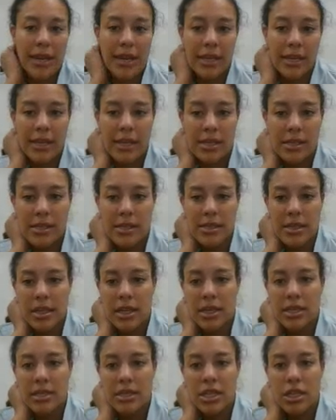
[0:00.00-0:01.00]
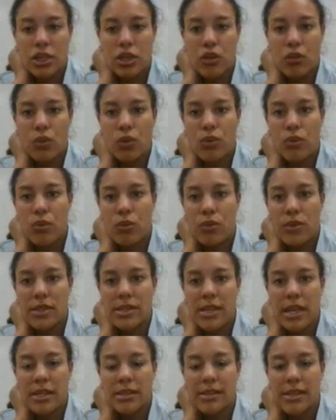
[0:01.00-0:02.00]
that it needs to continue through the
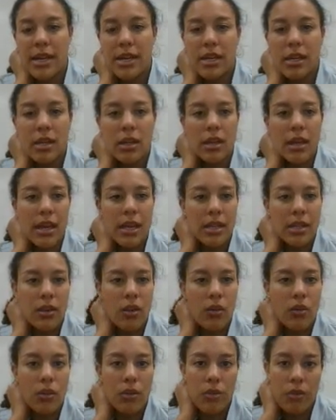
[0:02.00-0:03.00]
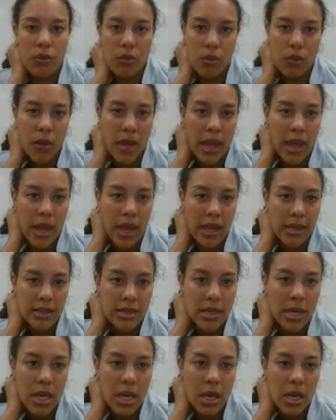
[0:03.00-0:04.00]
cell cycle and go through
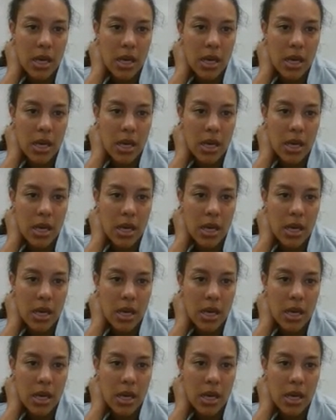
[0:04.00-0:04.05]
and